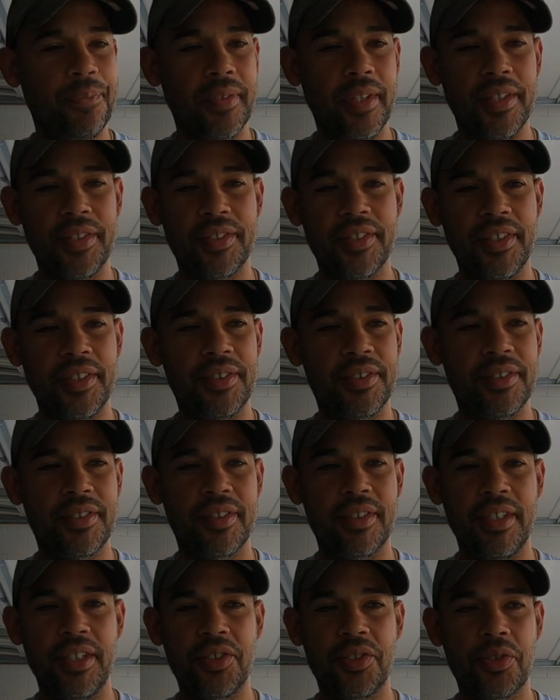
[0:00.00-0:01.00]

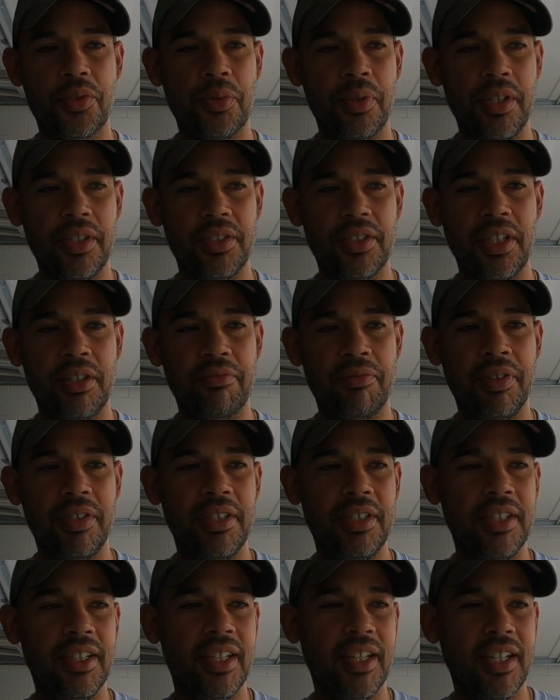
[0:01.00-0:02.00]
It's crazy. I
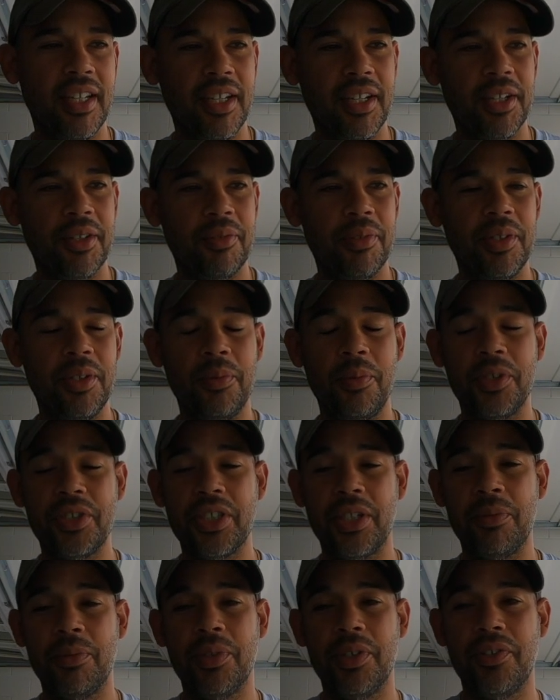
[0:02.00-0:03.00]
really, really
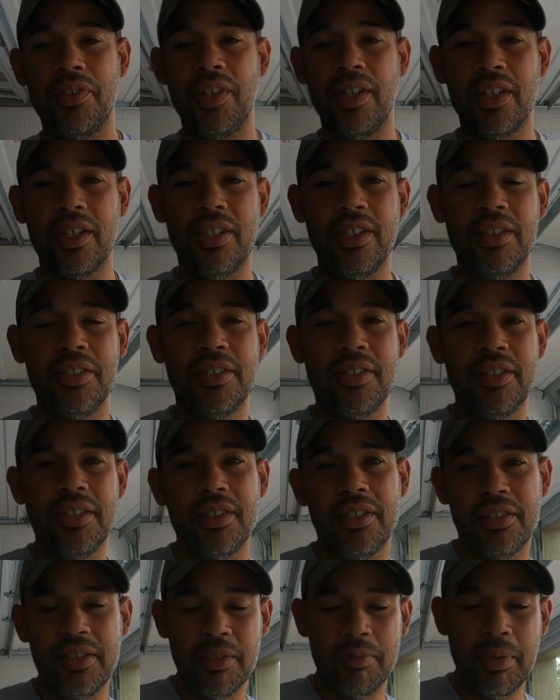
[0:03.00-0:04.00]
wish I would have hung on
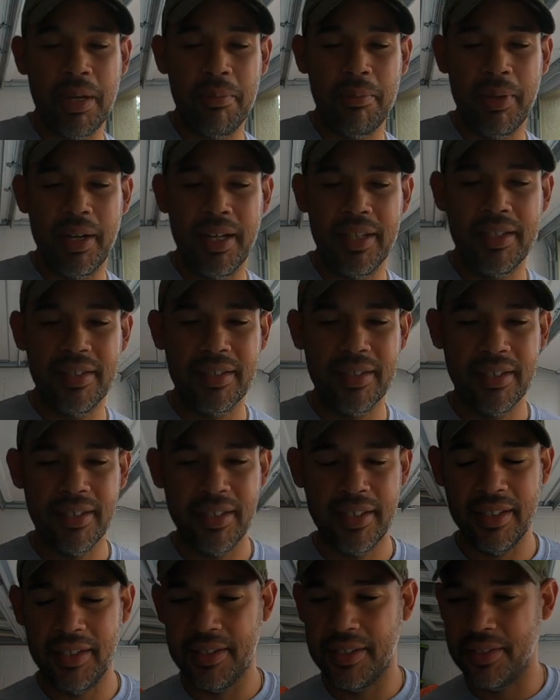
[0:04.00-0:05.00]
to my bikes,
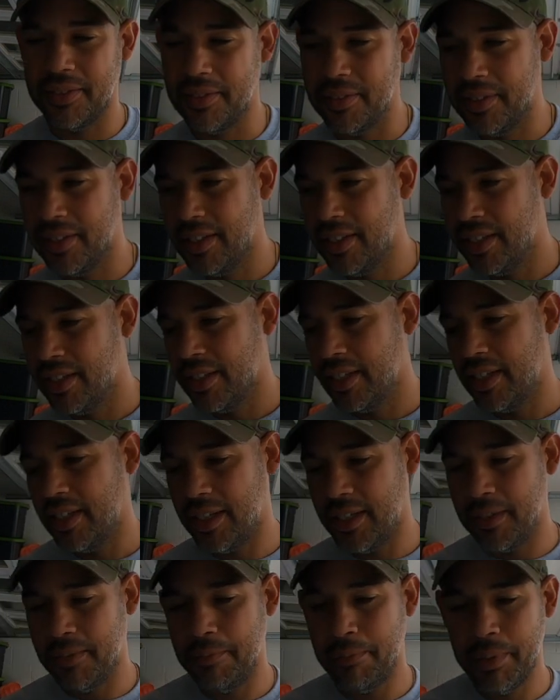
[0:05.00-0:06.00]
you
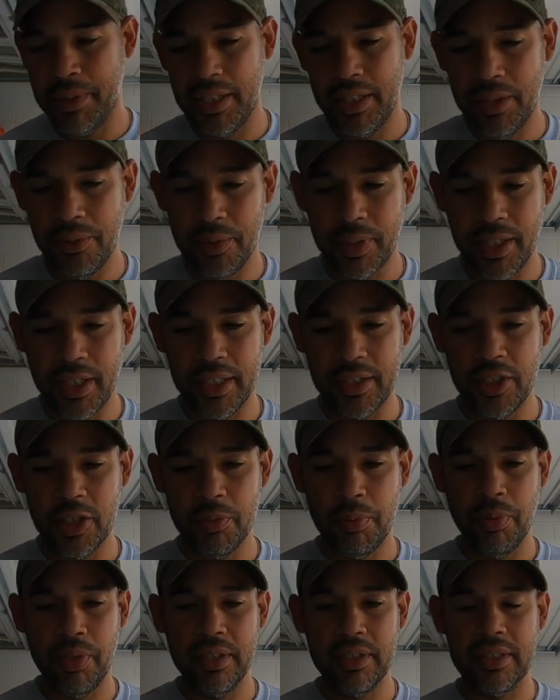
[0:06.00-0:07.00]
know. But anyway, at
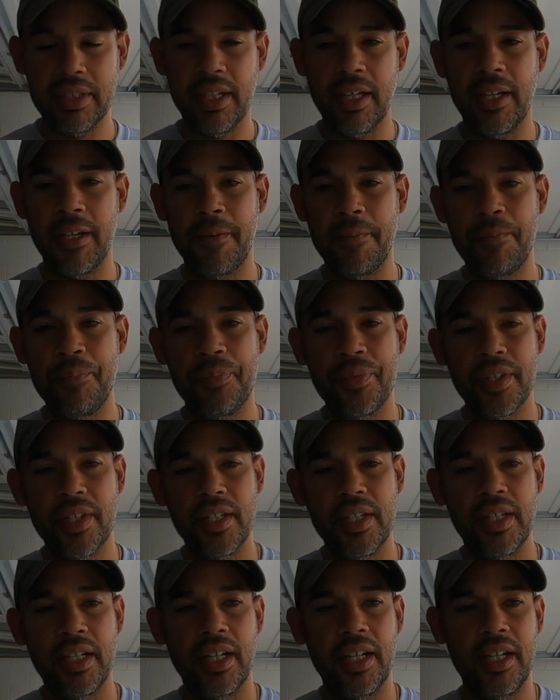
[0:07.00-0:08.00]
this point in time,
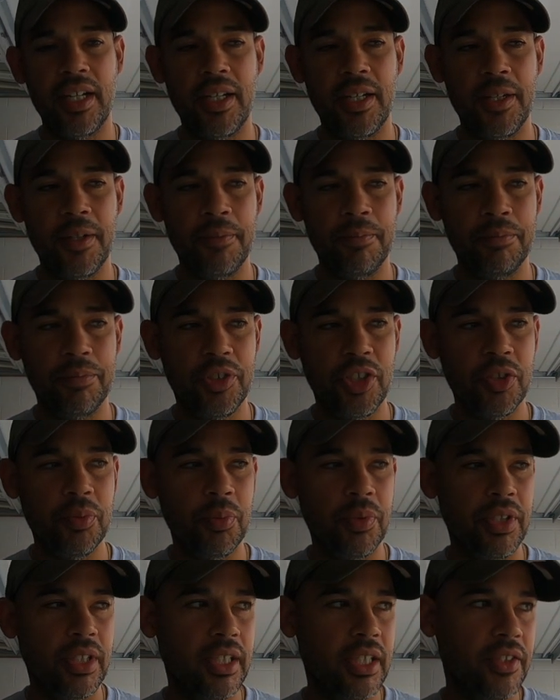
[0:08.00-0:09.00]
just
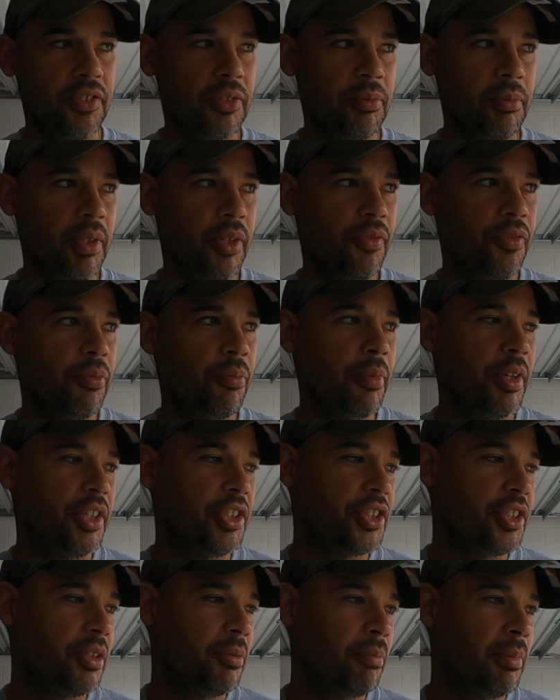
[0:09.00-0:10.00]
wanted to give some
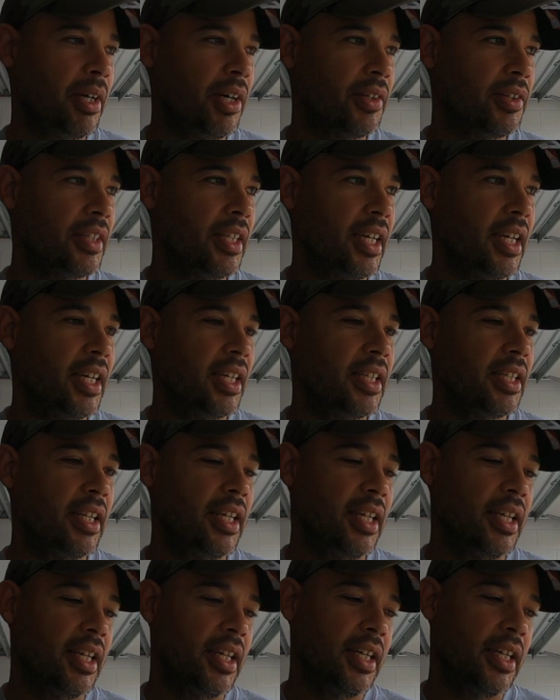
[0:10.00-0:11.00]
information about that.
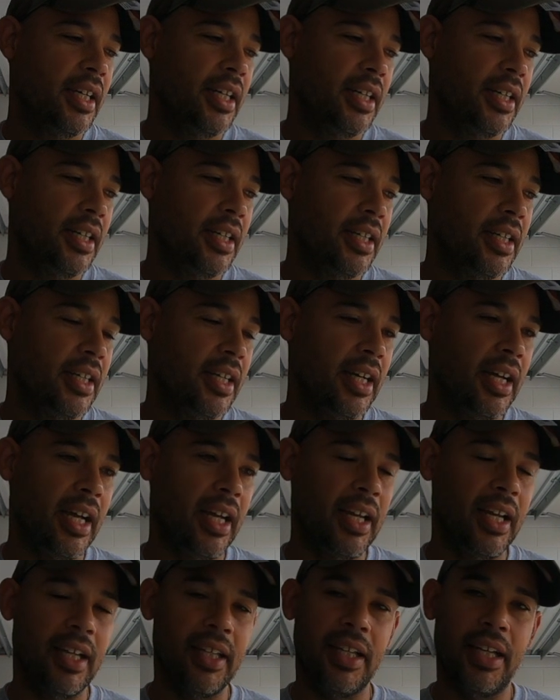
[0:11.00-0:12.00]

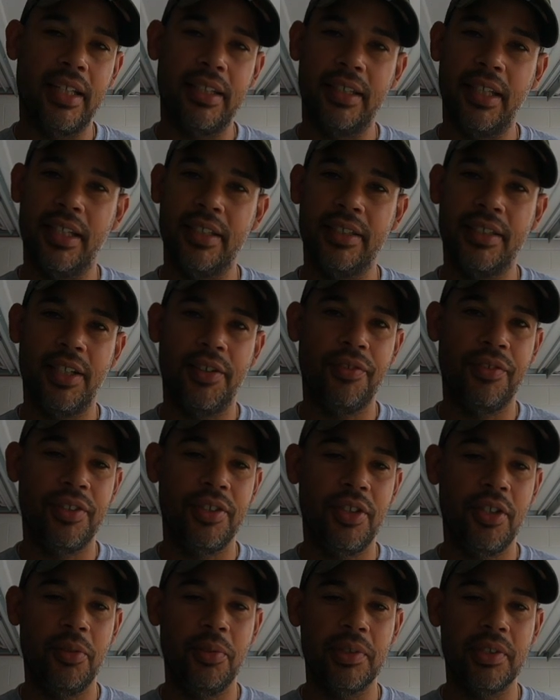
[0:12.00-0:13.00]
I
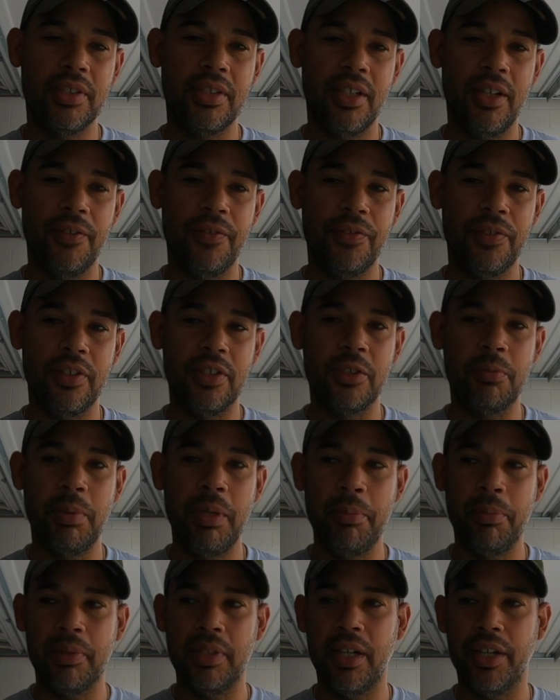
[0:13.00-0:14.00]
definitely know it's tough. There's
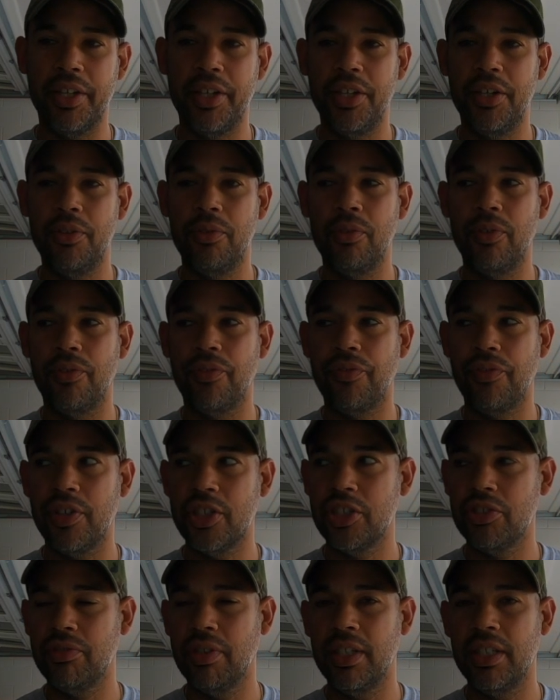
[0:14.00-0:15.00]
people out here who are
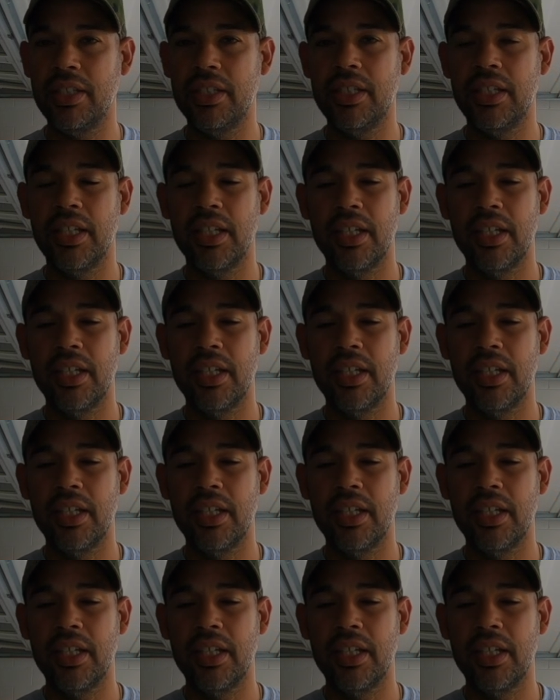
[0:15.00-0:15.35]
frustrated,